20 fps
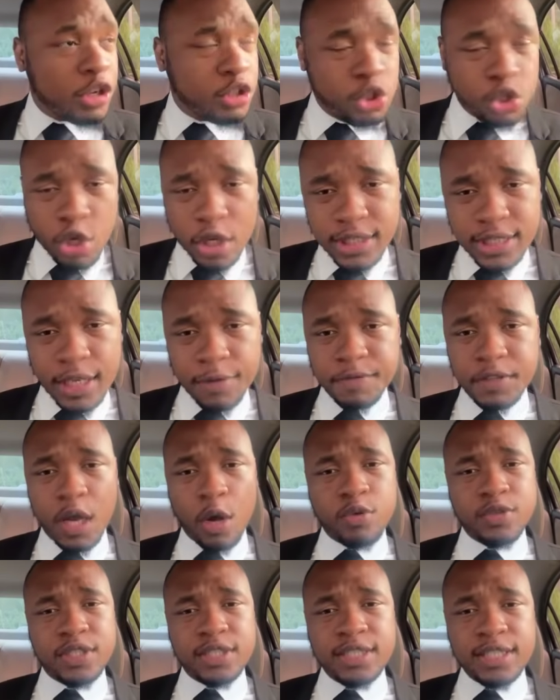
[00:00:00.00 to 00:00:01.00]
hundreds of
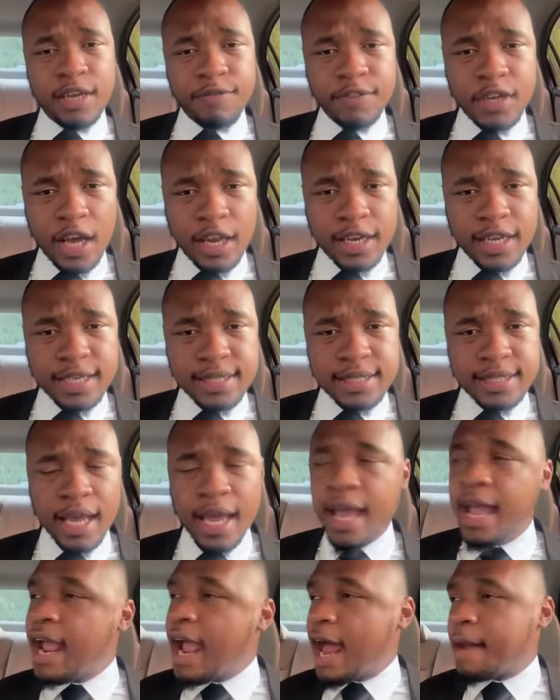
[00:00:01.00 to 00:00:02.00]
thousands of dollars?
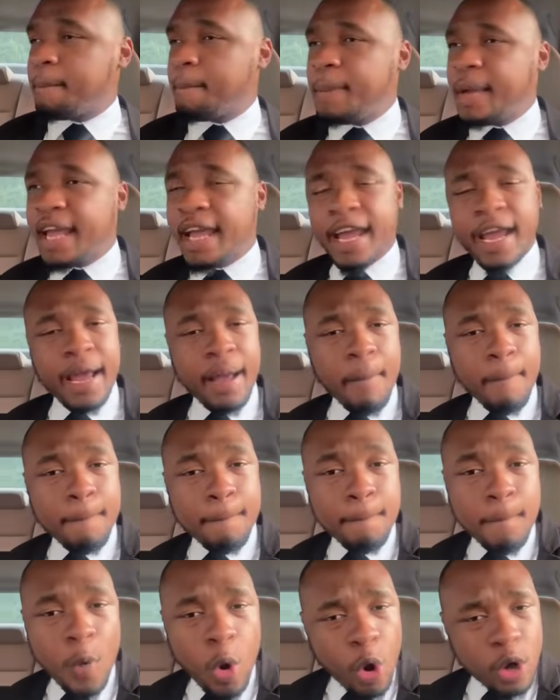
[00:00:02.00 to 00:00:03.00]
And pay
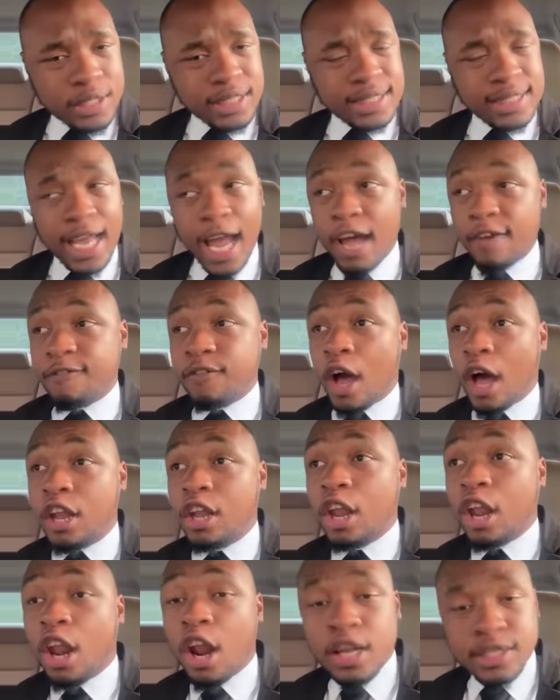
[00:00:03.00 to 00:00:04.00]
more staff, a
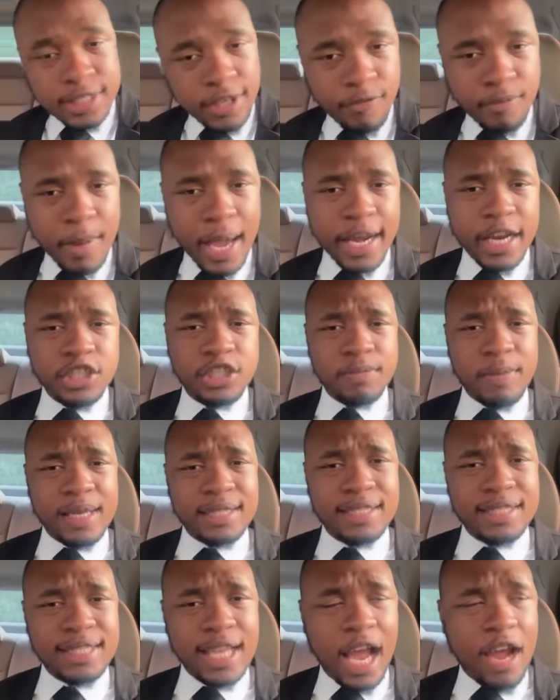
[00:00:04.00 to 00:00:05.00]
lot of
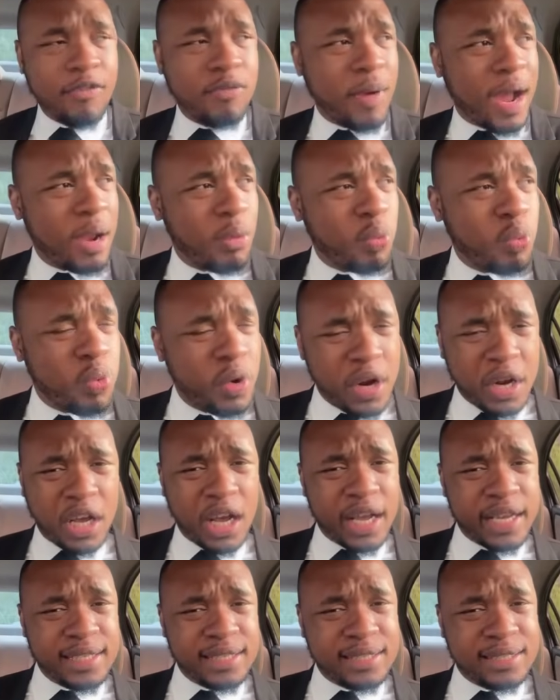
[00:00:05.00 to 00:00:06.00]
management staff, while
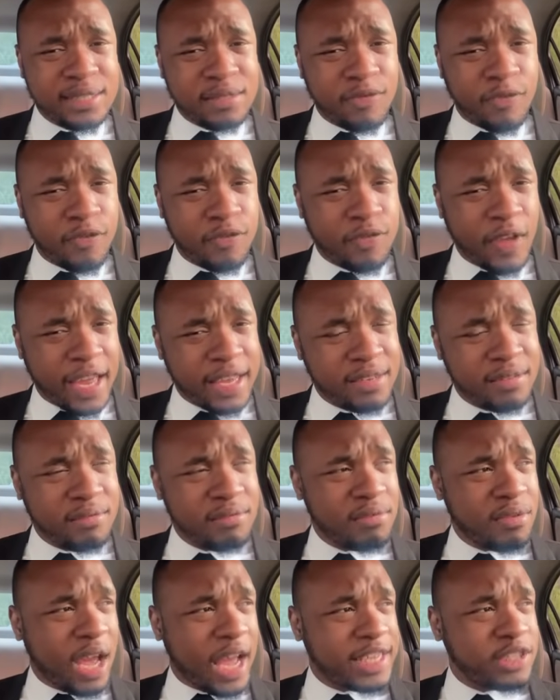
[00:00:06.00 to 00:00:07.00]
workers
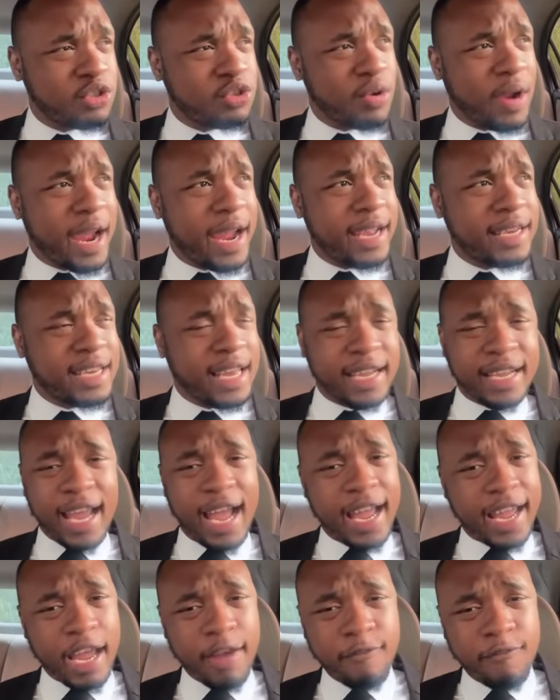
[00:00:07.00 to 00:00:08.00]
fend and try, they
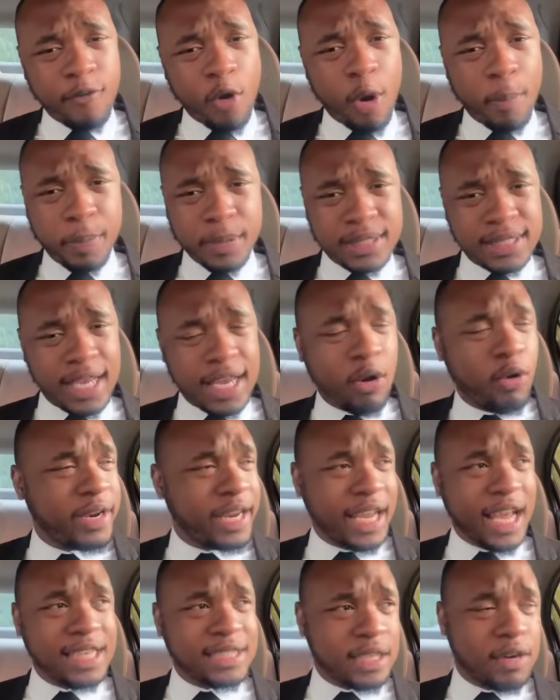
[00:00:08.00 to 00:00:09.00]
can't get 4% or
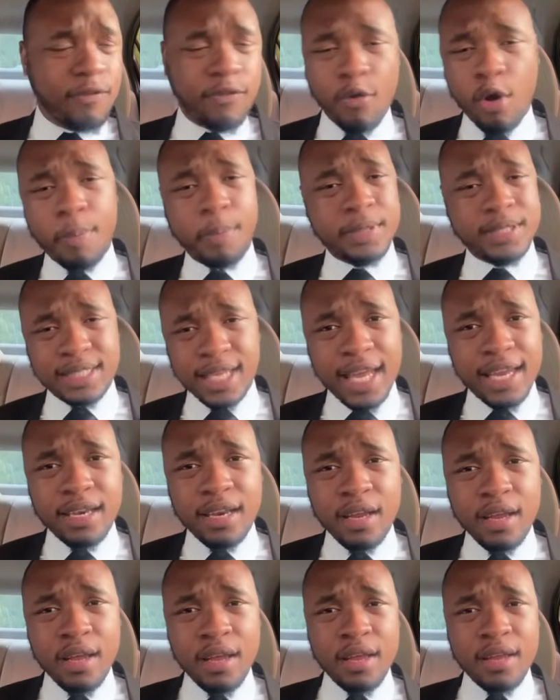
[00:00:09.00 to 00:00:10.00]
they're getting
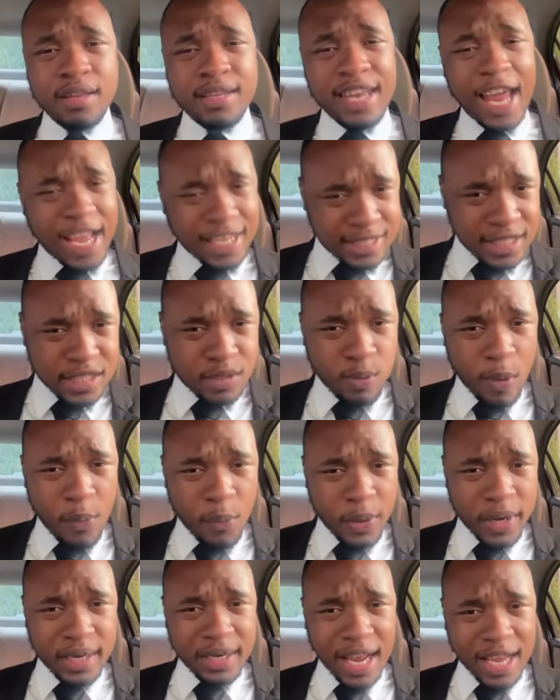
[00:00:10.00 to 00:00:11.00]
4%? That is
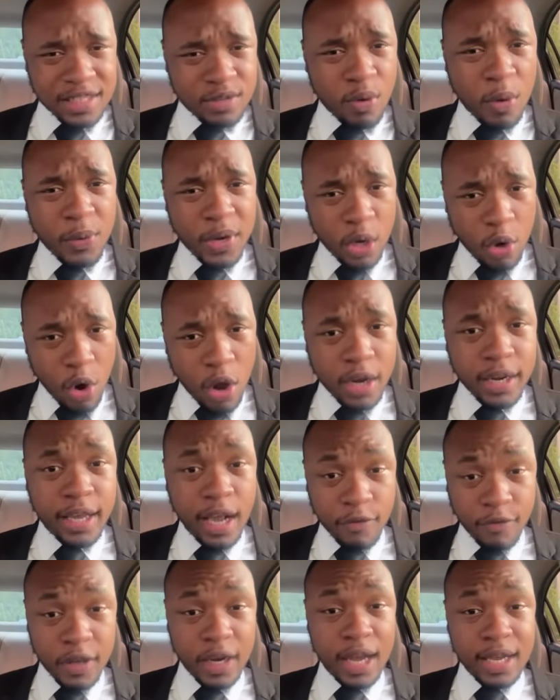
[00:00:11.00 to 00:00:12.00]
what we call
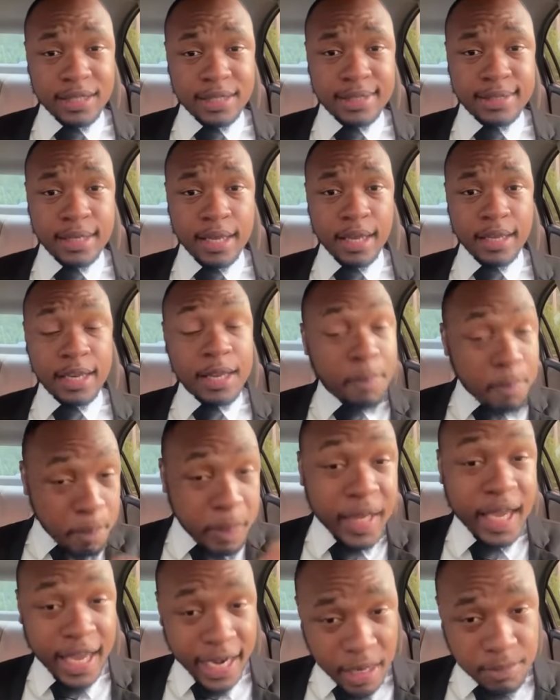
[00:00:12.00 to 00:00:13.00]
governance? The
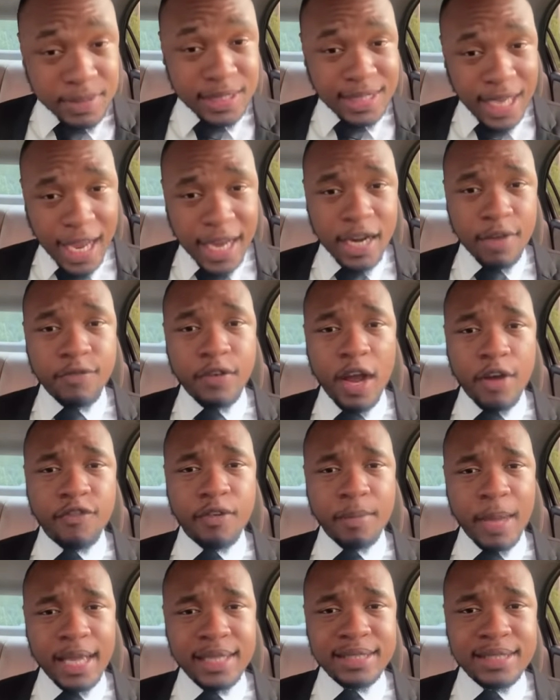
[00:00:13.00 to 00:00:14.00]
PNM style of
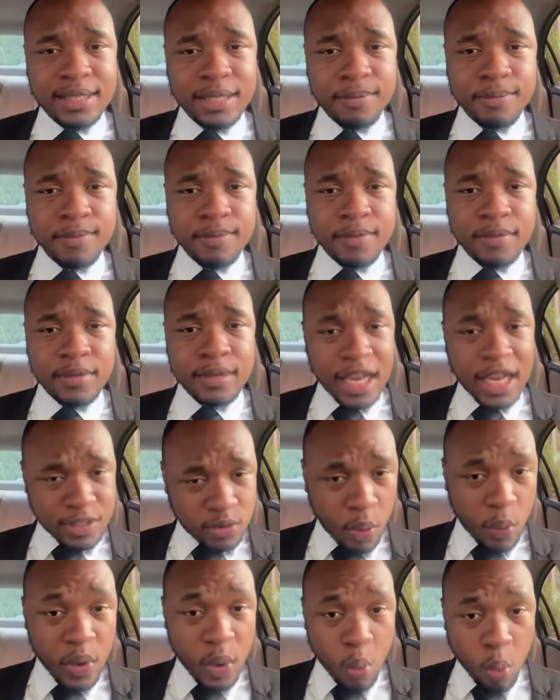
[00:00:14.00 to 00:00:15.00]
government?
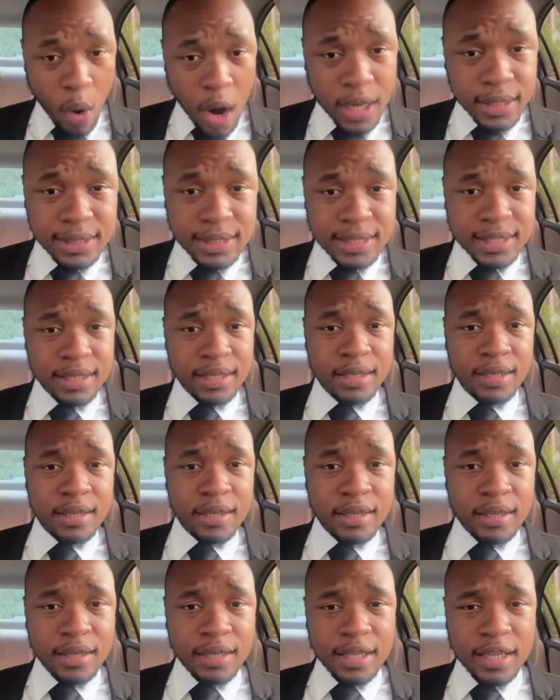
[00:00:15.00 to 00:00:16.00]
That's what we want?
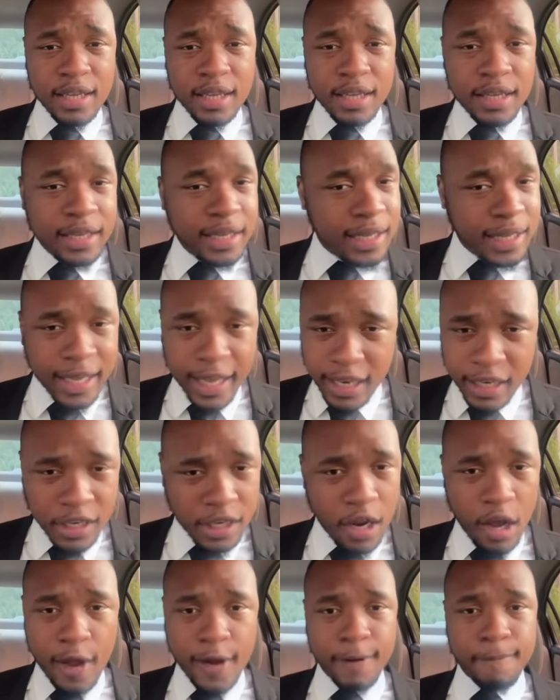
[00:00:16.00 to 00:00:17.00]

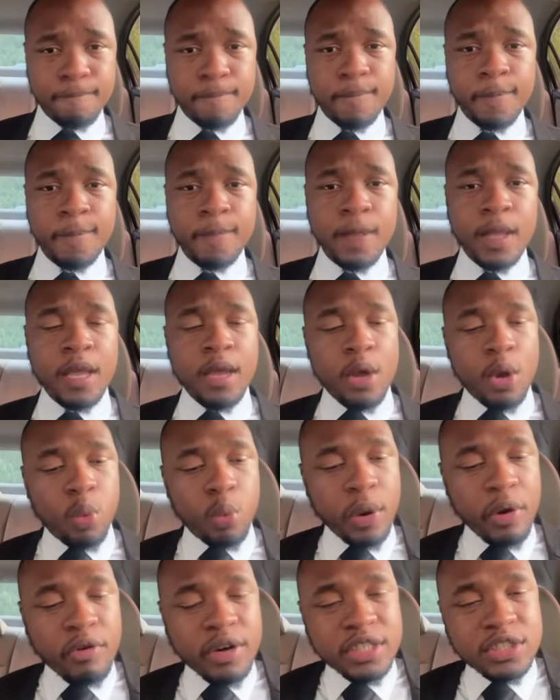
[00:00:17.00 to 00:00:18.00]
Clearly not.
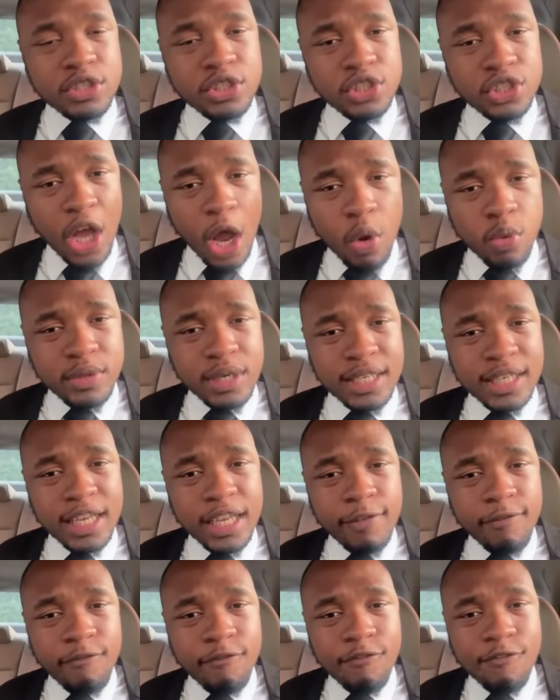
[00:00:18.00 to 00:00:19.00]
We
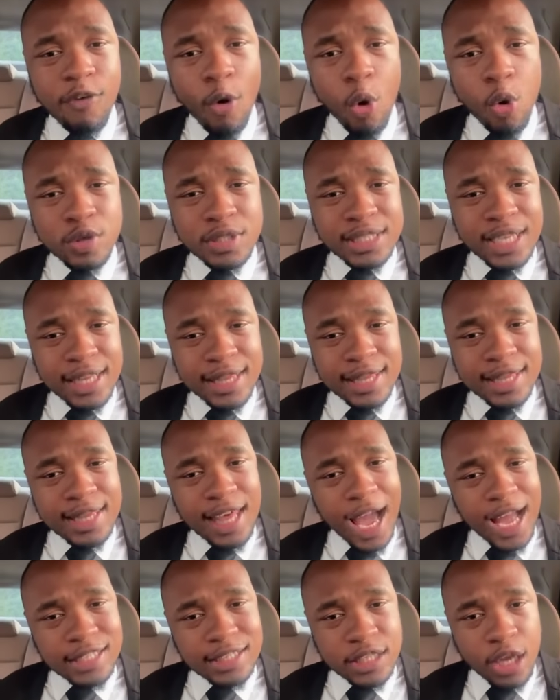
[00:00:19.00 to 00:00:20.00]
resoundingly voted
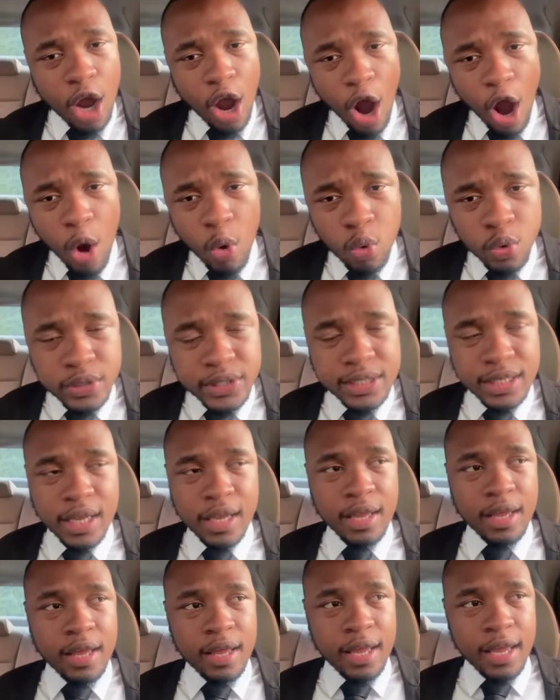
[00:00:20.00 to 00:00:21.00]
that out
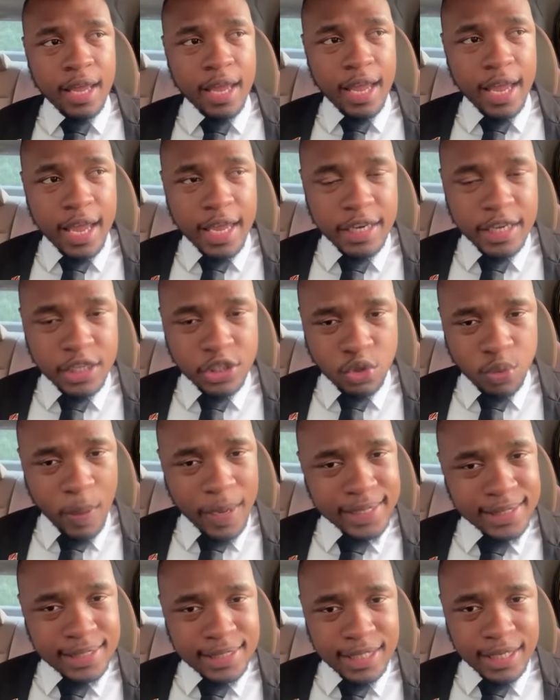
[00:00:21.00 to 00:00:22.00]
in the
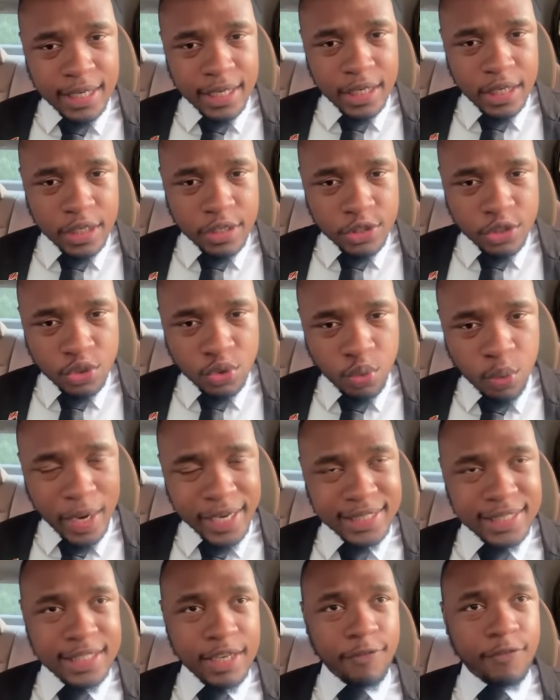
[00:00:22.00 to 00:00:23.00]

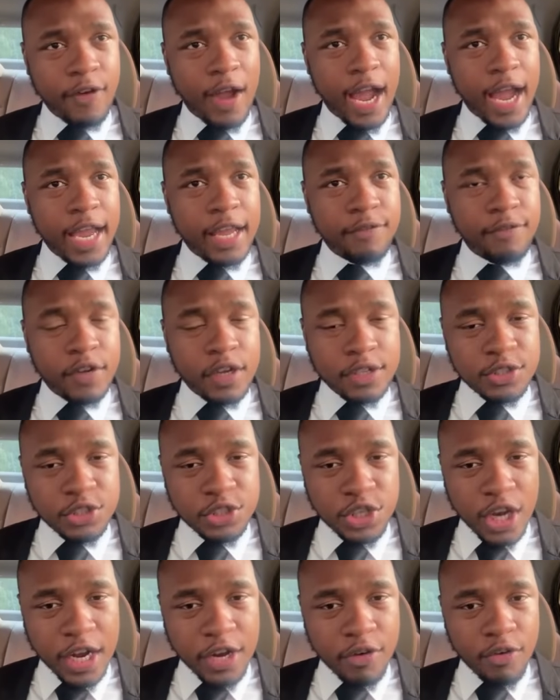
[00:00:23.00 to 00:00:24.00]
2025
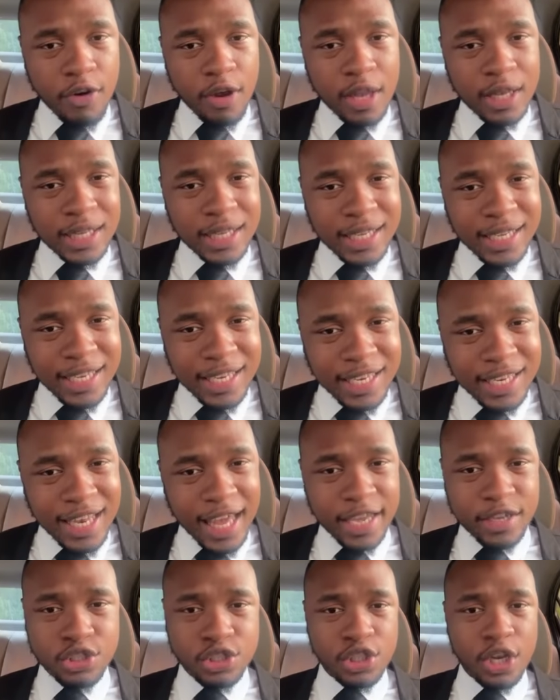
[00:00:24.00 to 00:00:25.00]
general
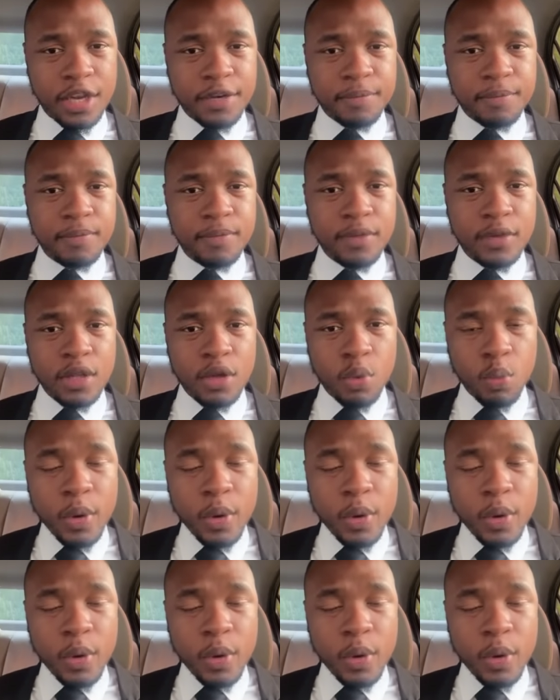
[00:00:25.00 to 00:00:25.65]
election.